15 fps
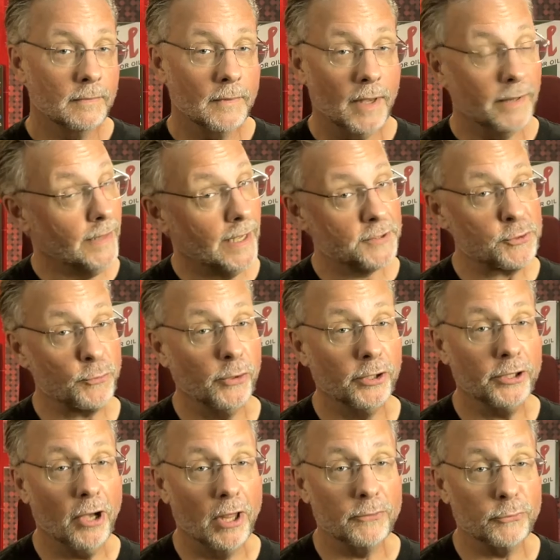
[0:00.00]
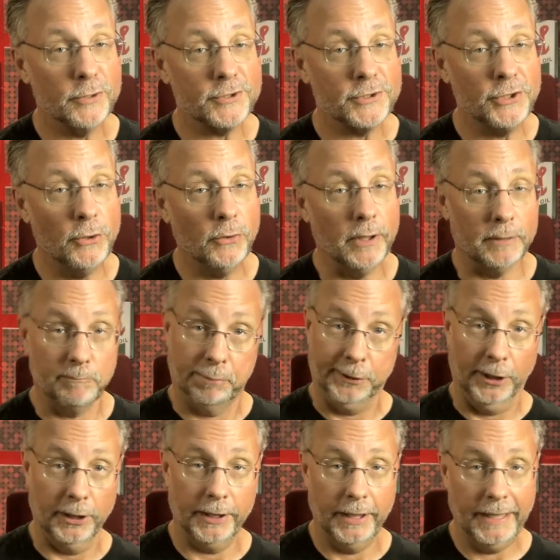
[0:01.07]
And that's really all there is to it.
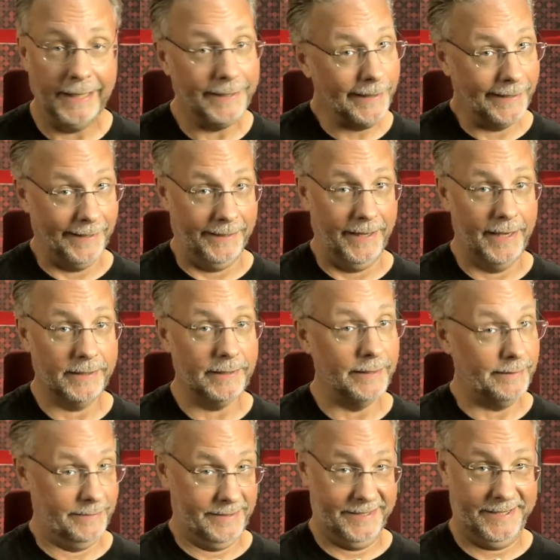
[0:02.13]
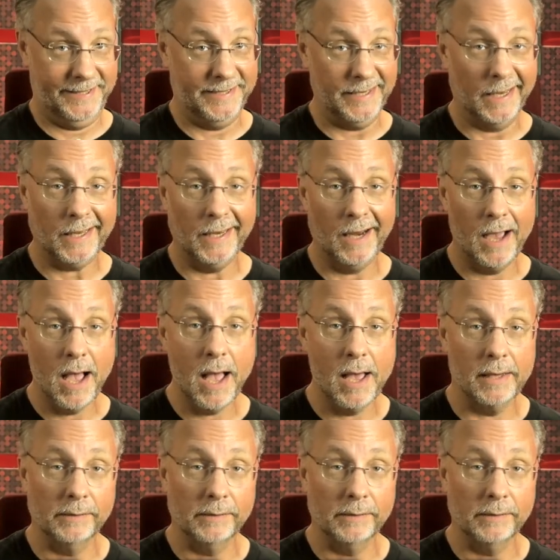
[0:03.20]
Plug it in, connect it, and stick it on.